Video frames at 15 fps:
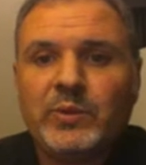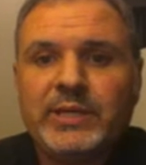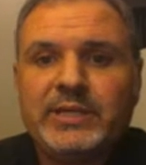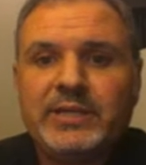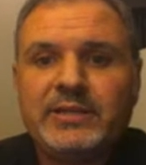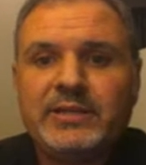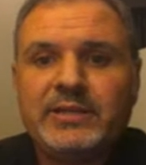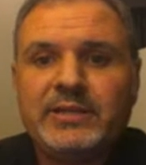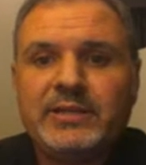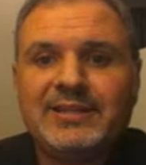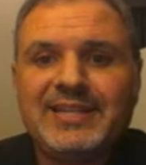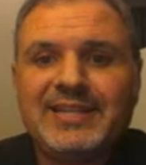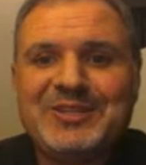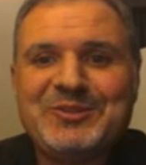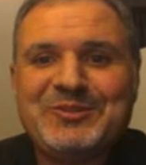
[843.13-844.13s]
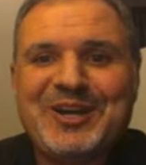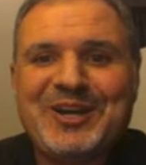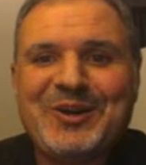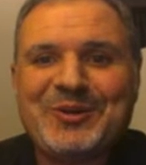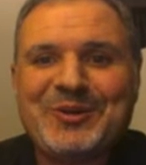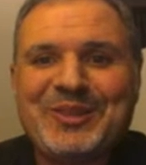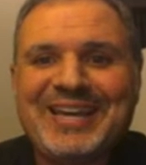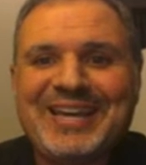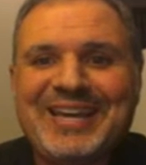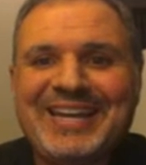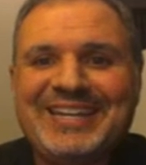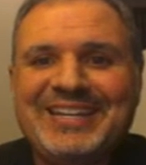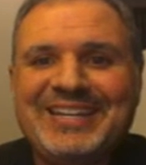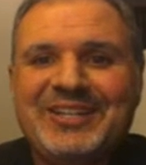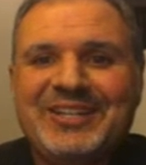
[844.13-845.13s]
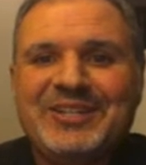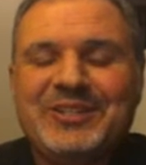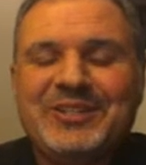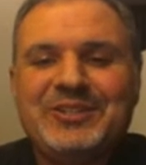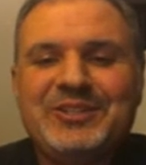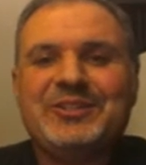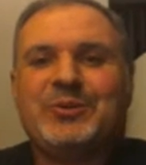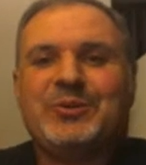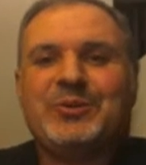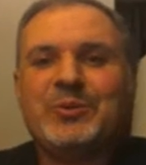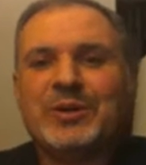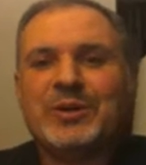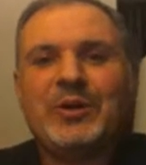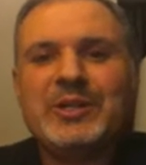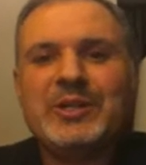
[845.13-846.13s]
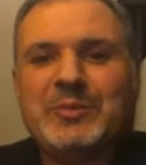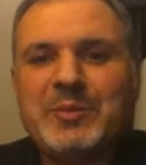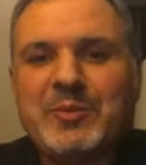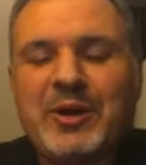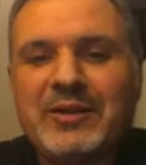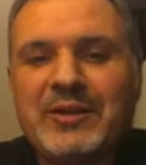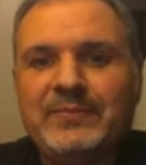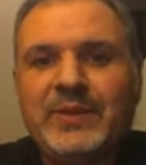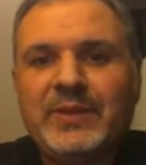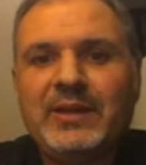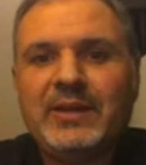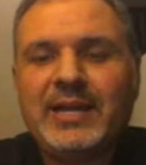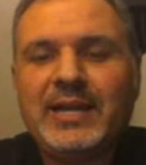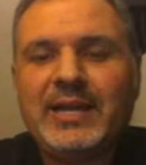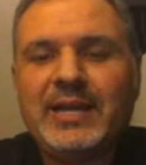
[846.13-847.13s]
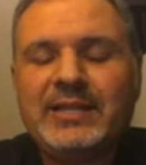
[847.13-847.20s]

we didn't let you know that you were going to be part of a game.